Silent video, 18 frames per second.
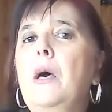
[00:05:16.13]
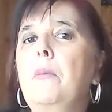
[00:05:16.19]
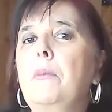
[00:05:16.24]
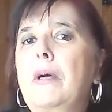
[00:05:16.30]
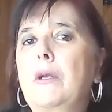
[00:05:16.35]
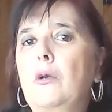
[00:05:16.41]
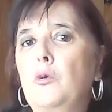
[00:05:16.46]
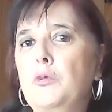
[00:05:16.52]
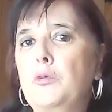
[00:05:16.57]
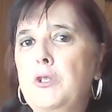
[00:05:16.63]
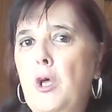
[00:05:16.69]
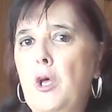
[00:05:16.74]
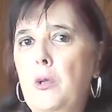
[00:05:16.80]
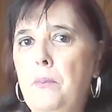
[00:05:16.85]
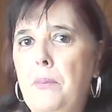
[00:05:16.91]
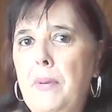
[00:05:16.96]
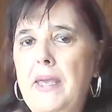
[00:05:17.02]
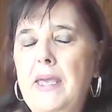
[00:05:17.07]
But
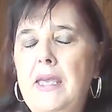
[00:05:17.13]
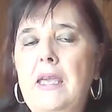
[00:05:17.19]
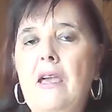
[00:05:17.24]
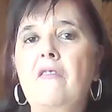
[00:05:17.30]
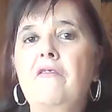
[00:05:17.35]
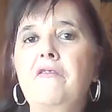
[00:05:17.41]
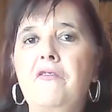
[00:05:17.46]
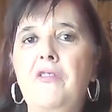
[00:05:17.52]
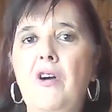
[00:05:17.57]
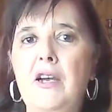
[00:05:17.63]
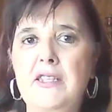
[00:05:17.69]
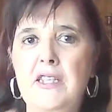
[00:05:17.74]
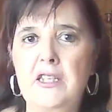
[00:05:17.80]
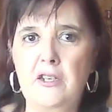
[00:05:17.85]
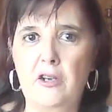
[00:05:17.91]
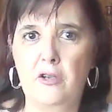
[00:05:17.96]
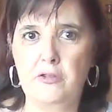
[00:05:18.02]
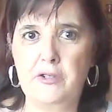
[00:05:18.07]
also B,
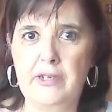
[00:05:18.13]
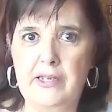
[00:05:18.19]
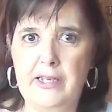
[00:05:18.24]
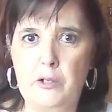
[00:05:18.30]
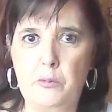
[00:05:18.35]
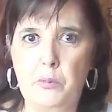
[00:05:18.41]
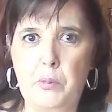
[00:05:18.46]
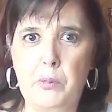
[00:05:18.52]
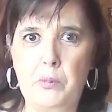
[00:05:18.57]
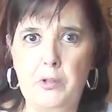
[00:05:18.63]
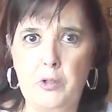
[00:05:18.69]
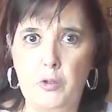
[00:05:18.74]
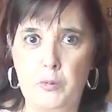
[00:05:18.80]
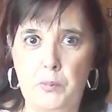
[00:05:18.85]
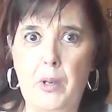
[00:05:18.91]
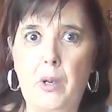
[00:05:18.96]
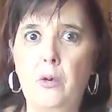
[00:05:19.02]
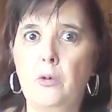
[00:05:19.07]
finding those leap,
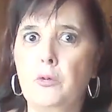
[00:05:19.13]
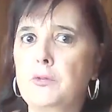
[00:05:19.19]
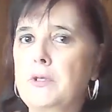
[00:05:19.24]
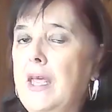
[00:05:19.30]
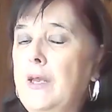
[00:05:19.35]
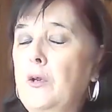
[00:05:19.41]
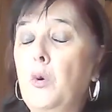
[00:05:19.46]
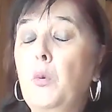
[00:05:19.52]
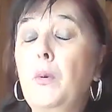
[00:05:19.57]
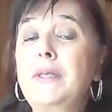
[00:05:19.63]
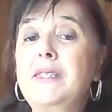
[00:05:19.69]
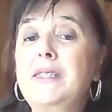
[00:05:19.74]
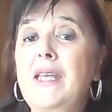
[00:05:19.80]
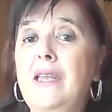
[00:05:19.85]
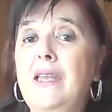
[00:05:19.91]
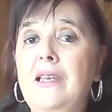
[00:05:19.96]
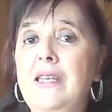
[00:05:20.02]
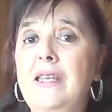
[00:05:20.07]
loopholes. And always
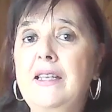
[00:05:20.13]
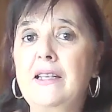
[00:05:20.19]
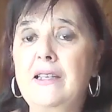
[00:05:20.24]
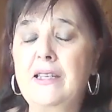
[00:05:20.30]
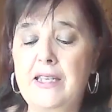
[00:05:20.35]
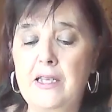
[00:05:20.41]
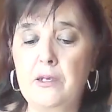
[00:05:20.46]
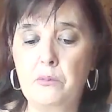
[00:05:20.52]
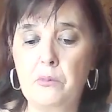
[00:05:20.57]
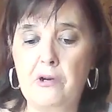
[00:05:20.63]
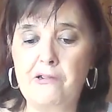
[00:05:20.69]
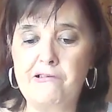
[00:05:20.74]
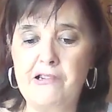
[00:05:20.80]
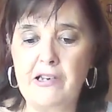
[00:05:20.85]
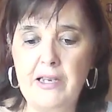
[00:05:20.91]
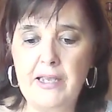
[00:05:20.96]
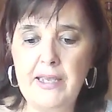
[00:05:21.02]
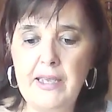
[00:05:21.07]
say legally and
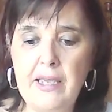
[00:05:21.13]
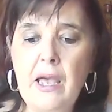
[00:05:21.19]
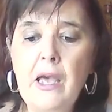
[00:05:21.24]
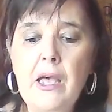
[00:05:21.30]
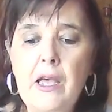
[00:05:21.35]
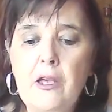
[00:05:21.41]
morally.